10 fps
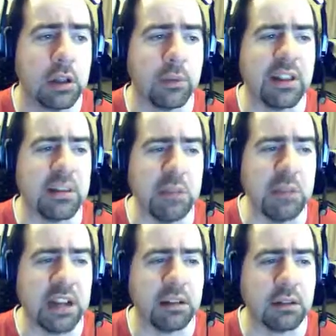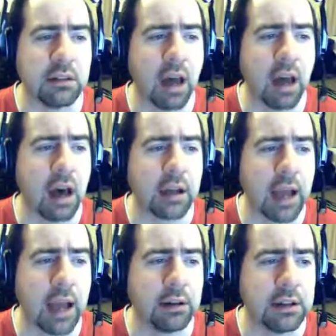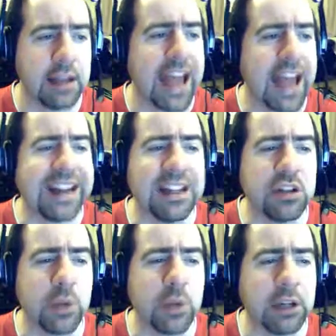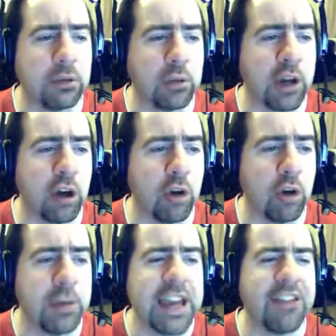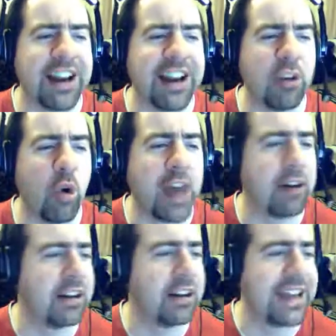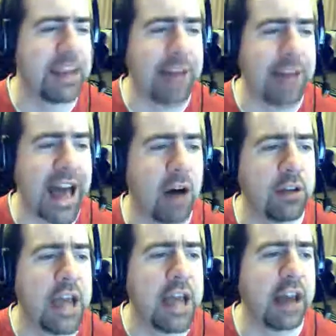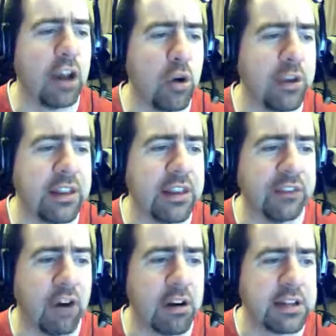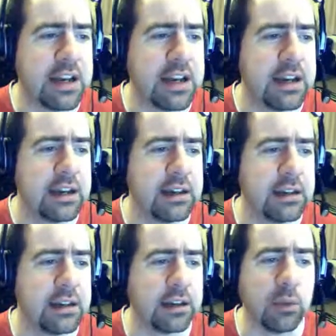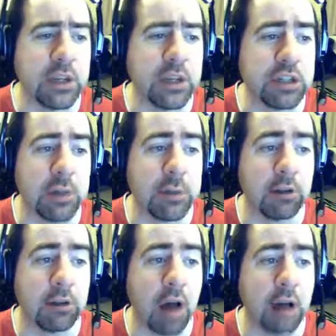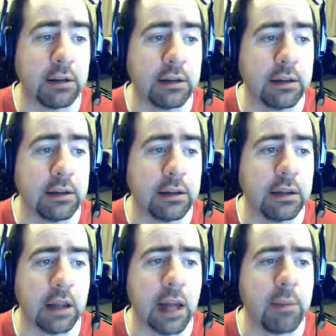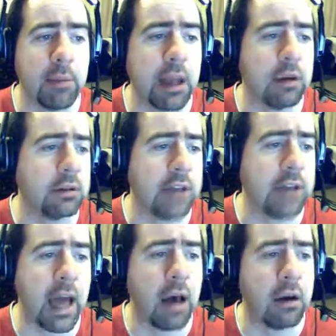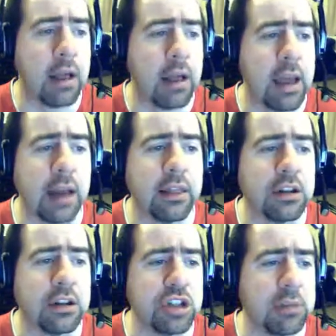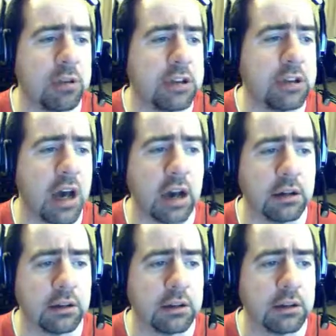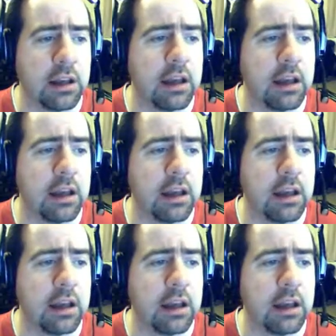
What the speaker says: with its millionth star counted, and in each twinkle do I hope, if I call out her name loud and alone in this forest, that a wish may be granted, and I may look down, and in the shimmer of darkness,